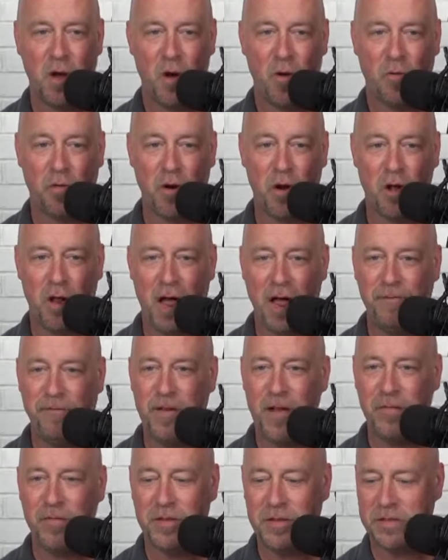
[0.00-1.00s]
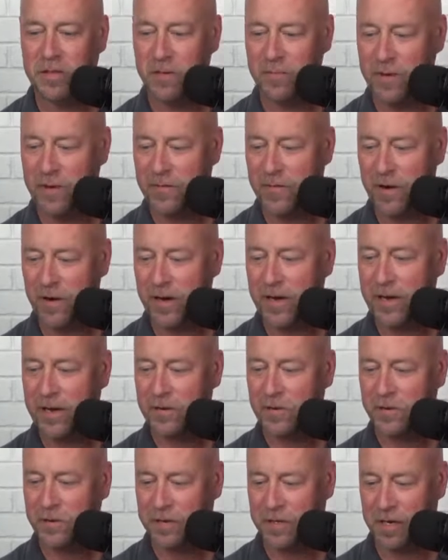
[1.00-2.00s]
overall. I found this to be very
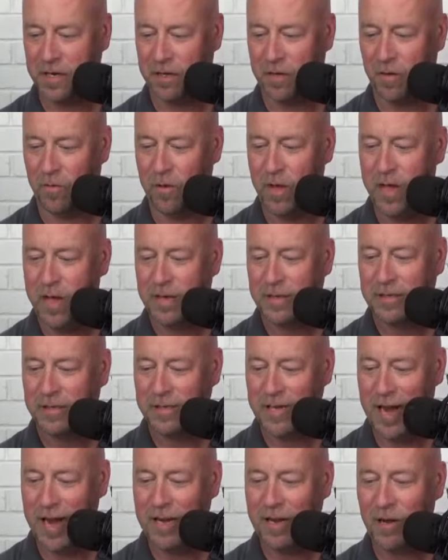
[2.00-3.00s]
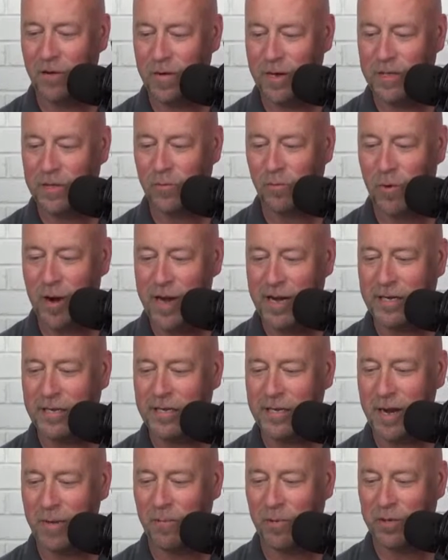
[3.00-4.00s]
interesting, though. Silo is
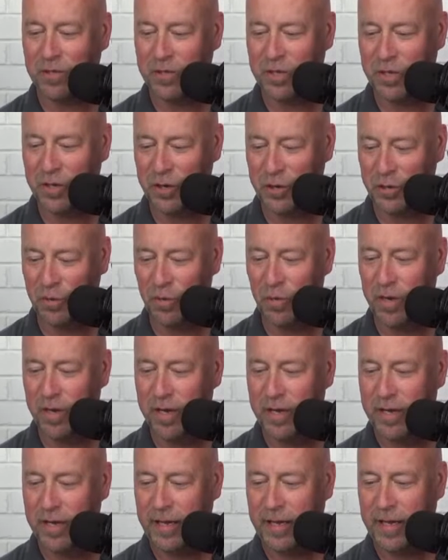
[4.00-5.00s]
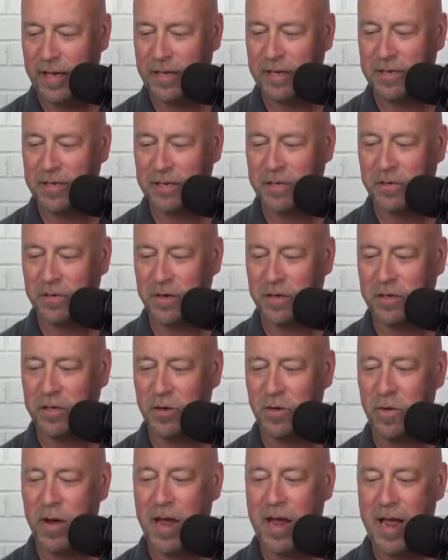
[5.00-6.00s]
ranked number 2 in District
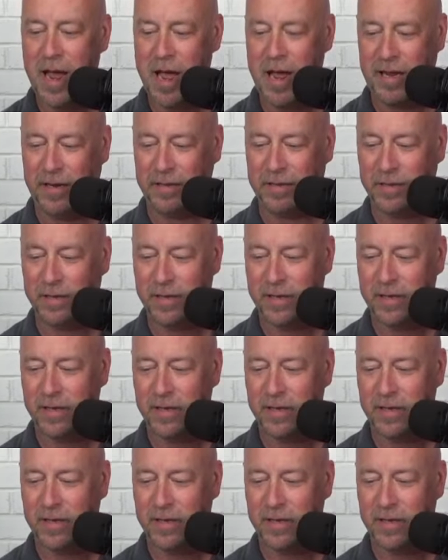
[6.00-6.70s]
2A8.